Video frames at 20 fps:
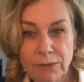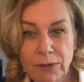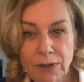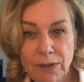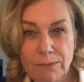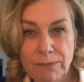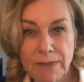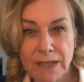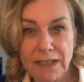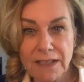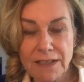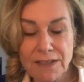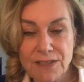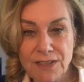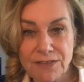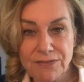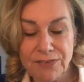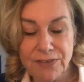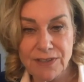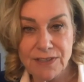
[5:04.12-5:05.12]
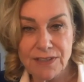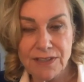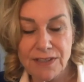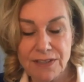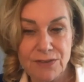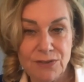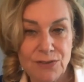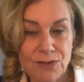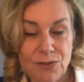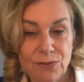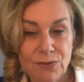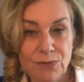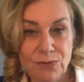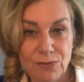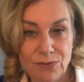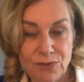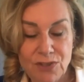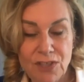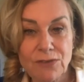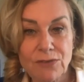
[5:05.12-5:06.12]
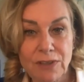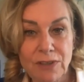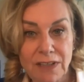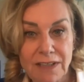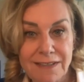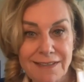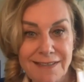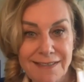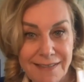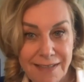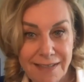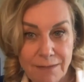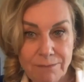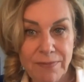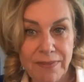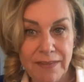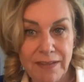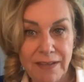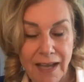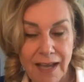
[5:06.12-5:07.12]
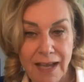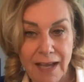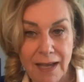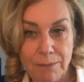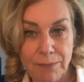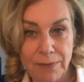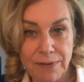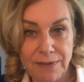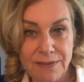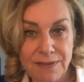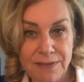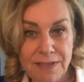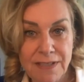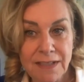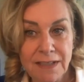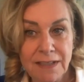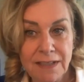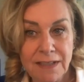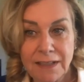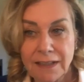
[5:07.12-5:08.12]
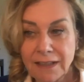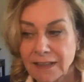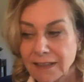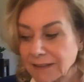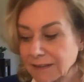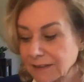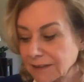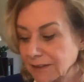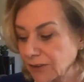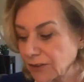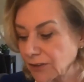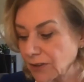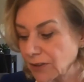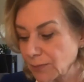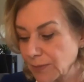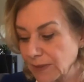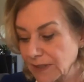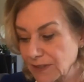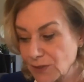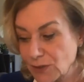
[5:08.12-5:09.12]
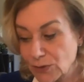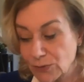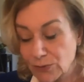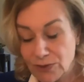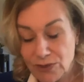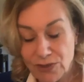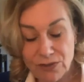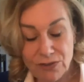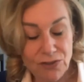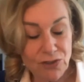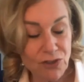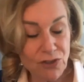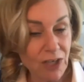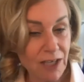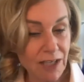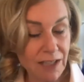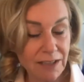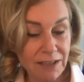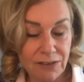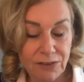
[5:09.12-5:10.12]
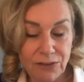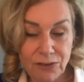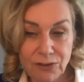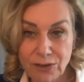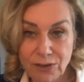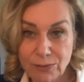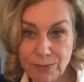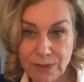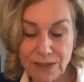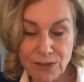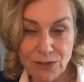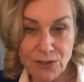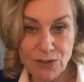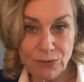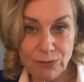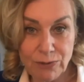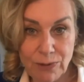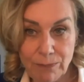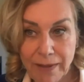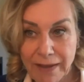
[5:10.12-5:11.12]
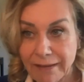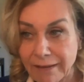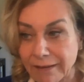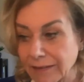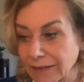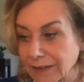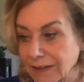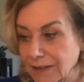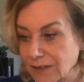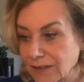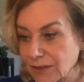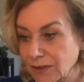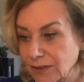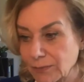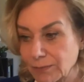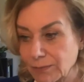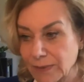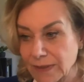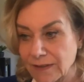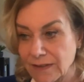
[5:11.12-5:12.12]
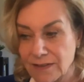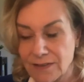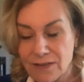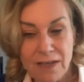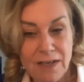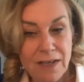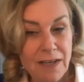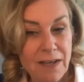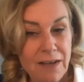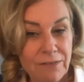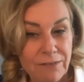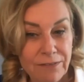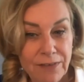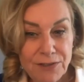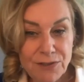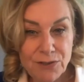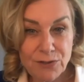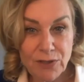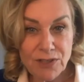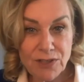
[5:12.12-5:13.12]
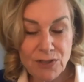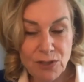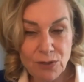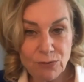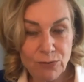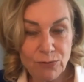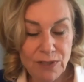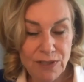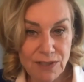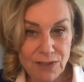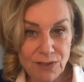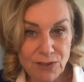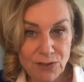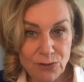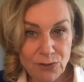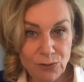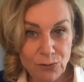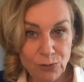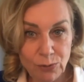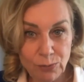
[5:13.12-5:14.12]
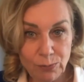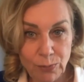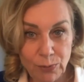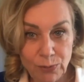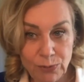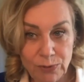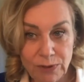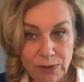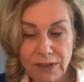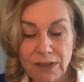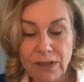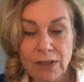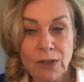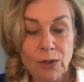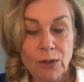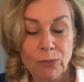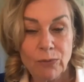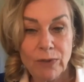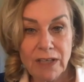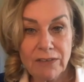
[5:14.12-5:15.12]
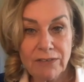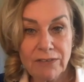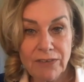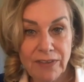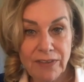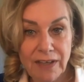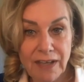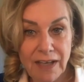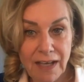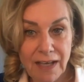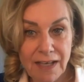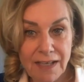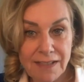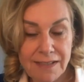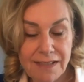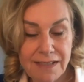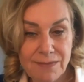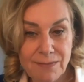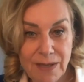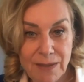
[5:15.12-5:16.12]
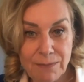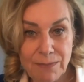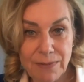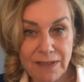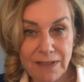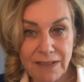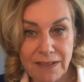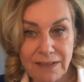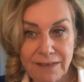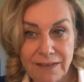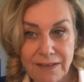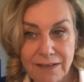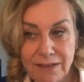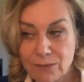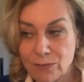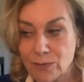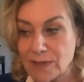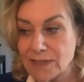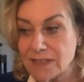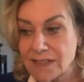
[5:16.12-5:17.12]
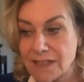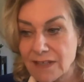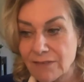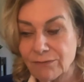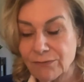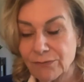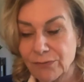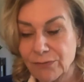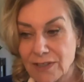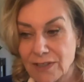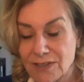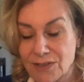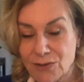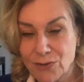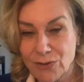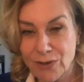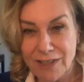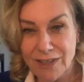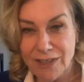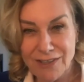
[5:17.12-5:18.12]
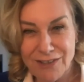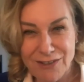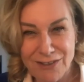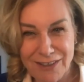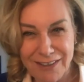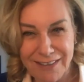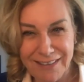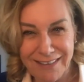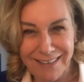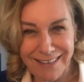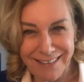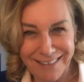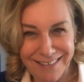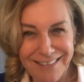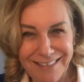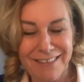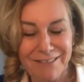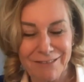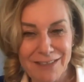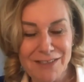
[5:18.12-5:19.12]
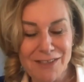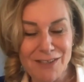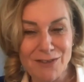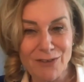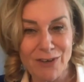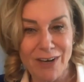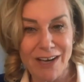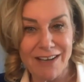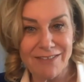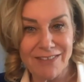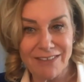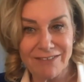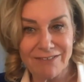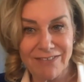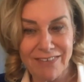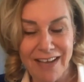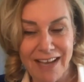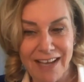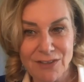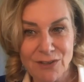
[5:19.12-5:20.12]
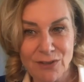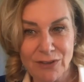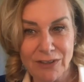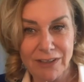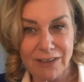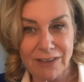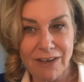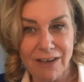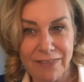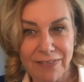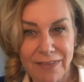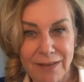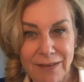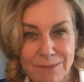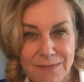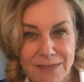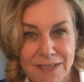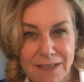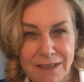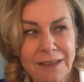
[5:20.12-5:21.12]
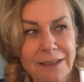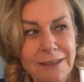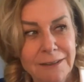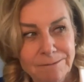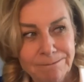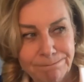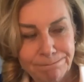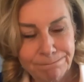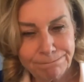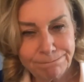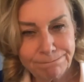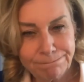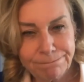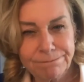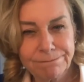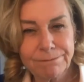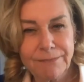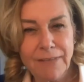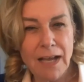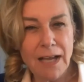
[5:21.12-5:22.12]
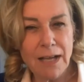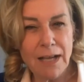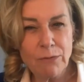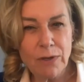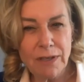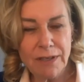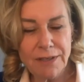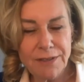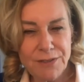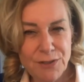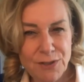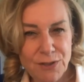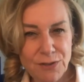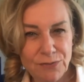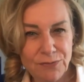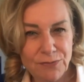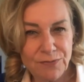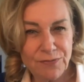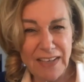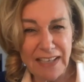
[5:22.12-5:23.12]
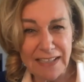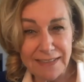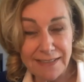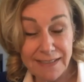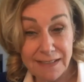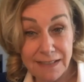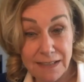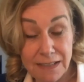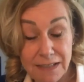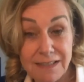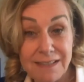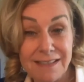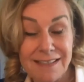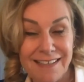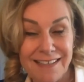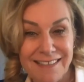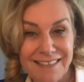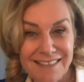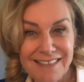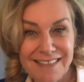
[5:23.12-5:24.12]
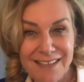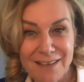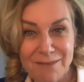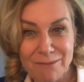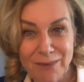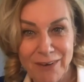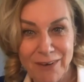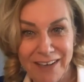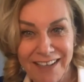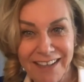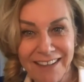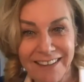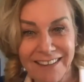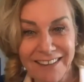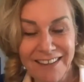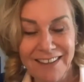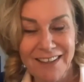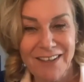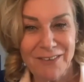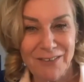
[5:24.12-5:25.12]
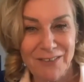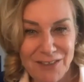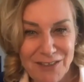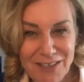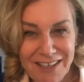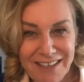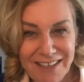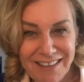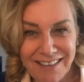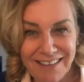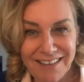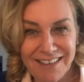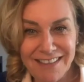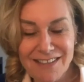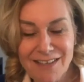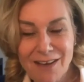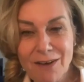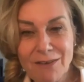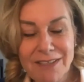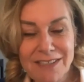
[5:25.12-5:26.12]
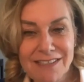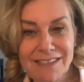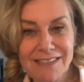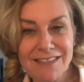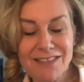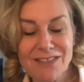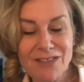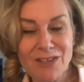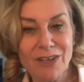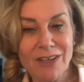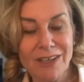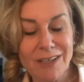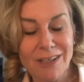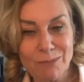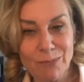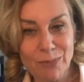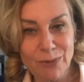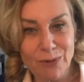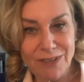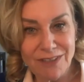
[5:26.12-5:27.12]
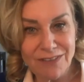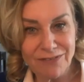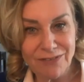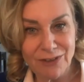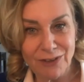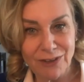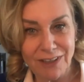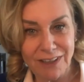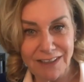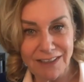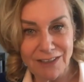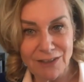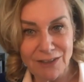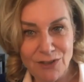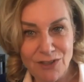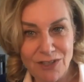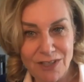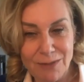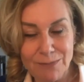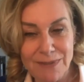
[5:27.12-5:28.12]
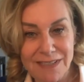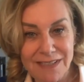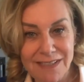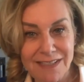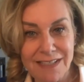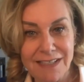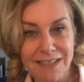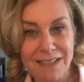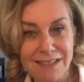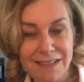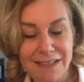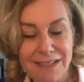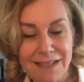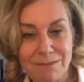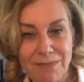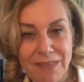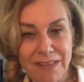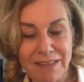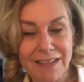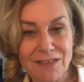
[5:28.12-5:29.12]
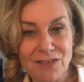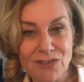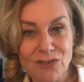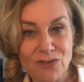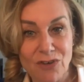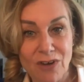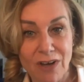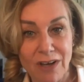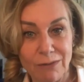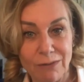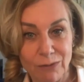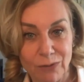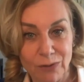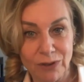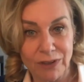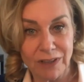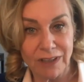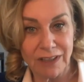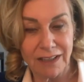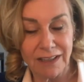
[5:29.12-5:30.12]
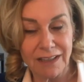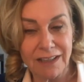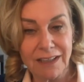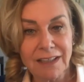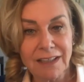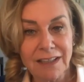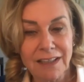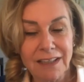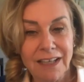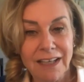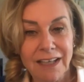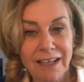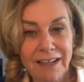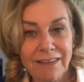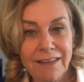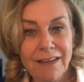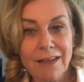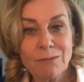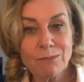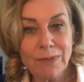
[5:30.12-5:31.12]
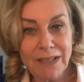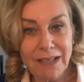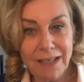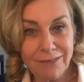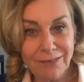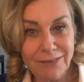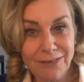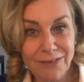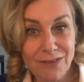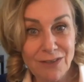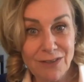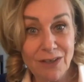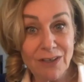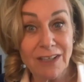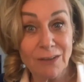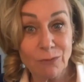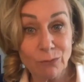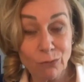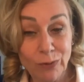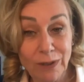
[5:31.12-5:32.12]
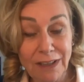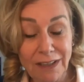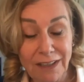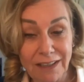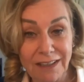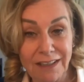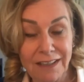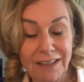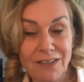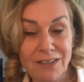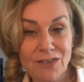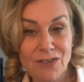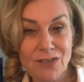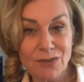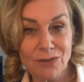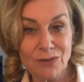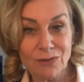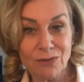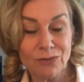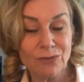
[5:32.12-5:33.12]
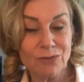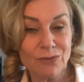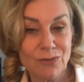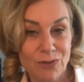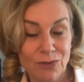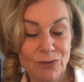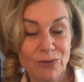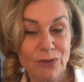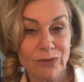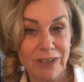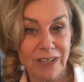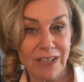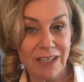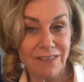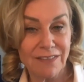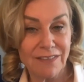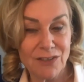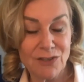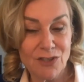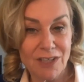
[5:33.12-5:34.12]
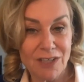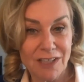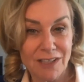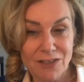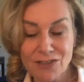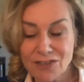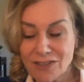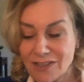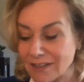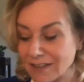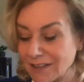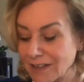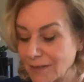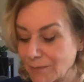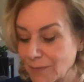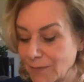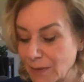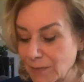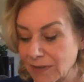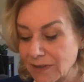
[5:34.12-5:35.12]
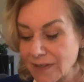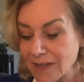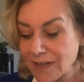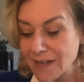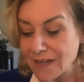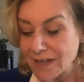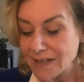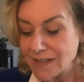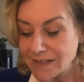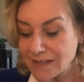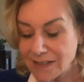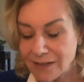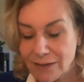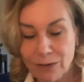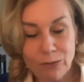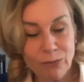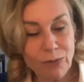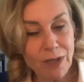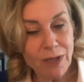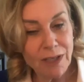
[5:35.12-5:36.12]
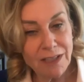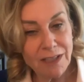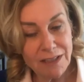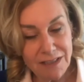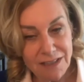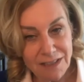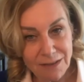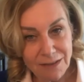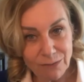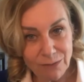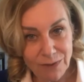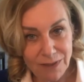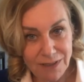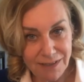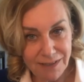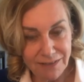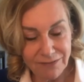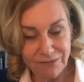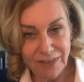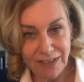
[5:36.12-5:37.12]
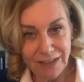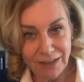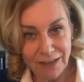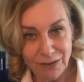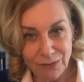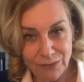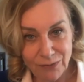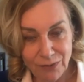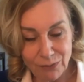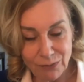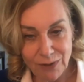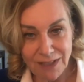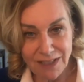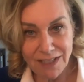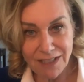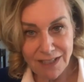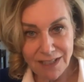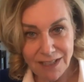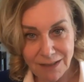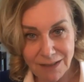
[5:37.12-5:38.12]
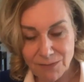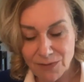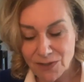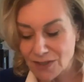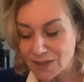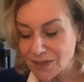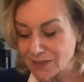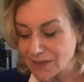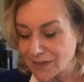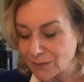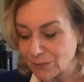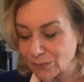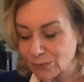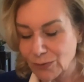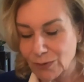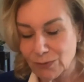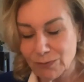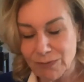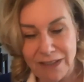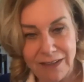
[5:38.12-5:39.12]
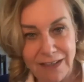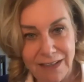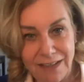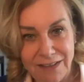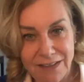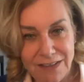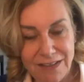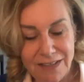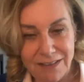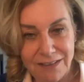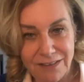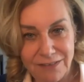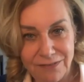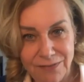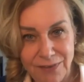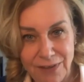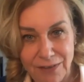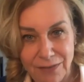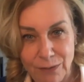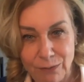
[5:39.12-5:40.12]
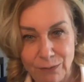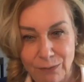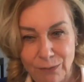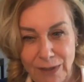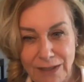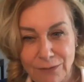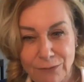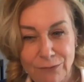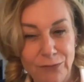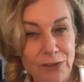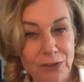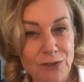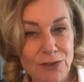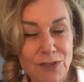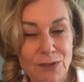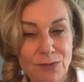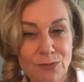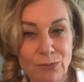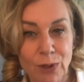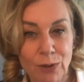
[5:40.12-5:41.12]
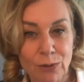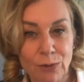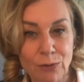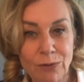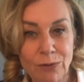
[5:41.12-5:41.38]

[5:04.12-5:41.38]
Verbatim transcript: to make a difference here so generally something happened uh, could have been to a child could have been to a parent could have been the frustration with the school board whatever the case may be there was some frustration that was a driving factor and got them to hmm, I want to fix this in some way, which I think is always the starting point of good leadership is seeing something that's not working and then be able to, and willing to to create the change there. I remember Sarah Weddington was in Vancouver one time. She's the woman that uh, fought the Wade versus Roe.